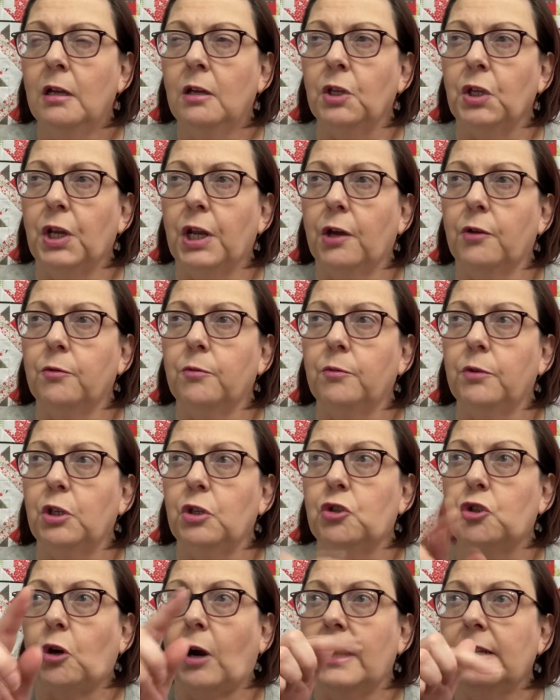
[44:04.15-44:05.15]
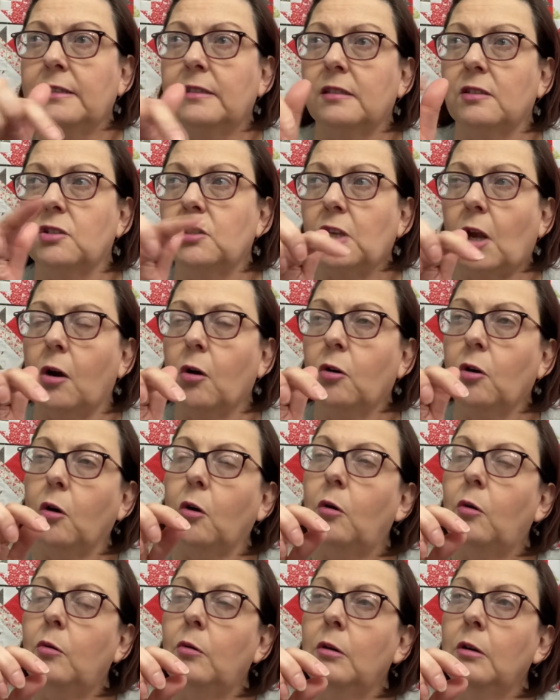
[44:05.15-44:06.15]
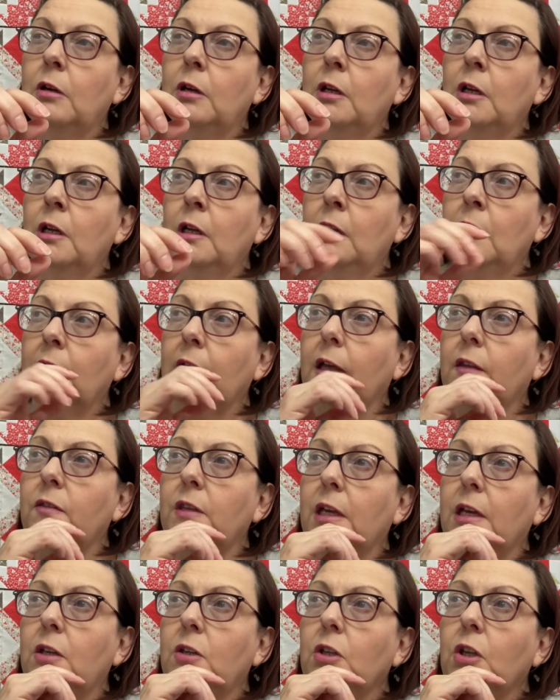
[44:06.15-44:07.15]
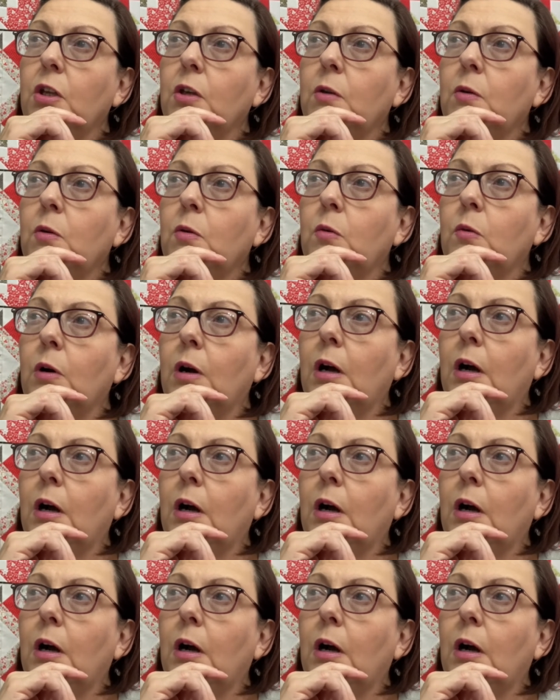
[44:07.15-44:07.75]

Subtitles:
you trace a circle and then you,